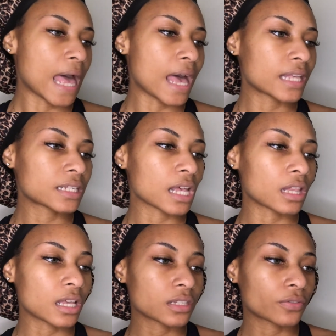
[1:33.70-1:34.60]

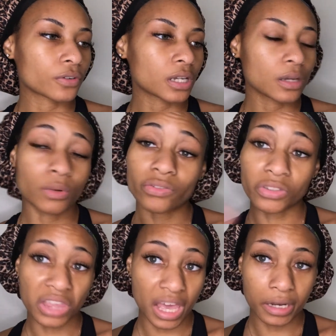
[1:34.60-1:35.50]
SLS free, whatever
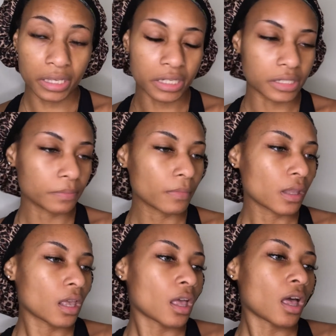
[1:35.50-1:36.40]
that is,
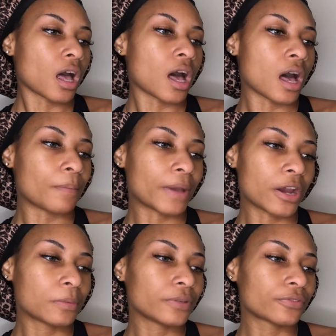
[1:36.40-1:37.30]

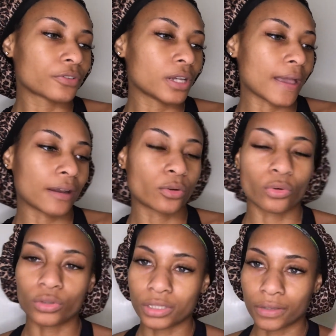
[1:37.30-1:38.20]
paraben free and
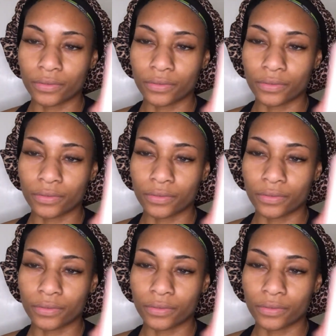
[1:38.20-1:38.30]
cruelty